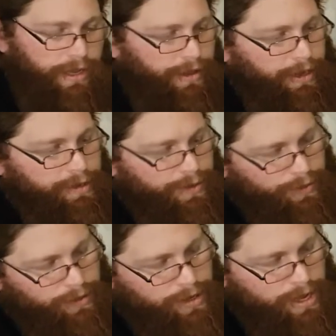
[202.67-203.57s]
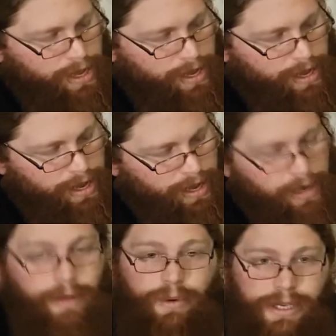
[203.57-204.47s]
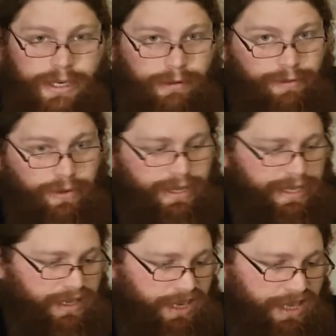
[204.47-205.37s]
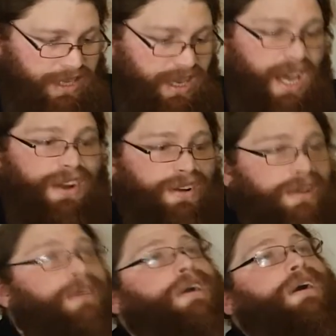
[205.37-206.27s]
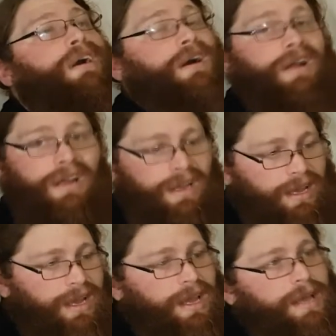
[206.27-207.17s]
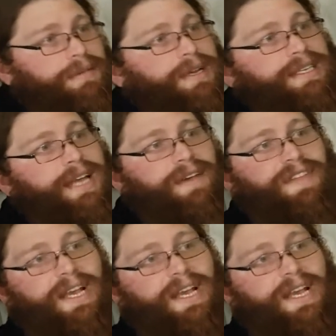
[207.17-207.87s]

the other sword. And the reason I'm reviewing these guys together is because they have the